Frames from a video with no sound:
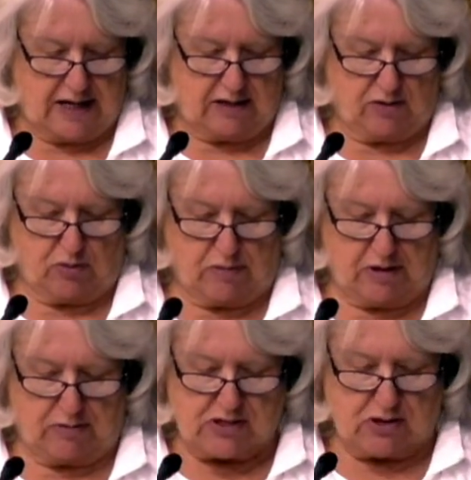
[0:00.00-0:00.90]
the woman
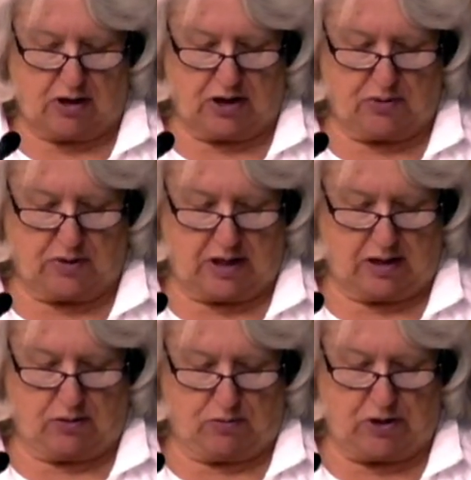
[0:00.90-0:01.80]
was called
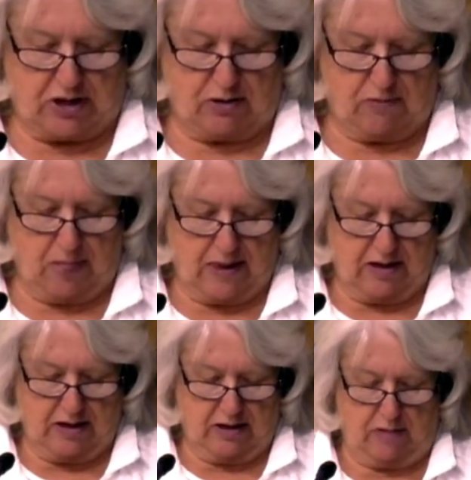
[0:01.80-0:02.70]
a widow.
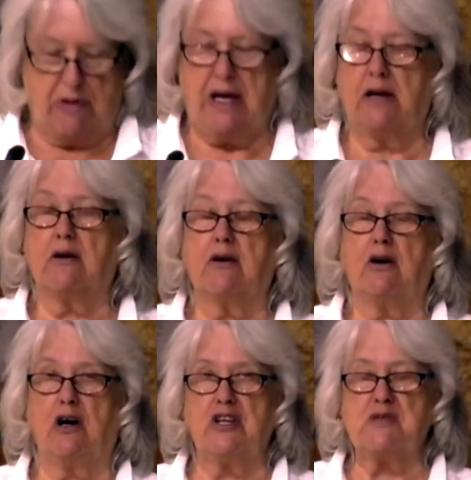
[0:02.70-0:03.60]
A man
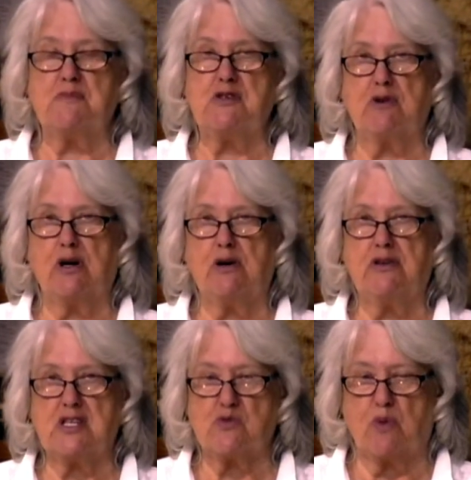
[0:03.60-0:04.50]
called his betrothed
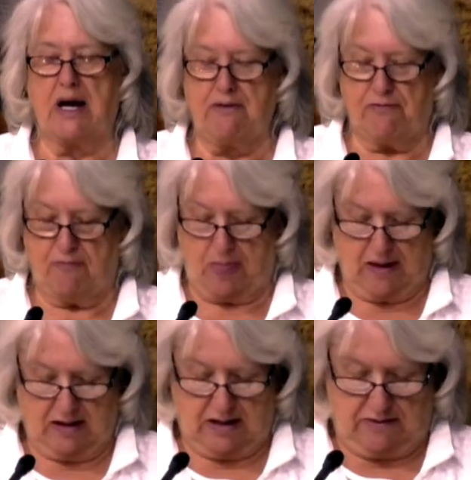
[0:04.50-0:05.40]
his wife.
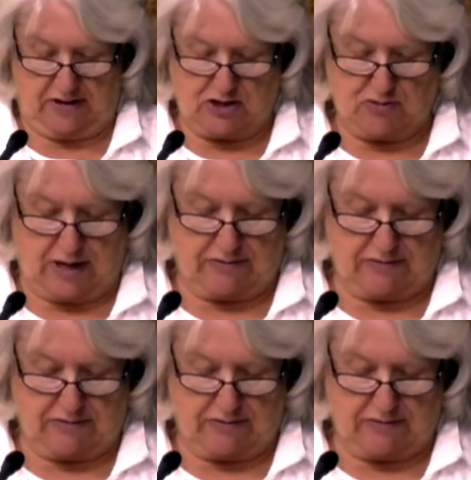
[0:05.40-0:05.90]
If they traveled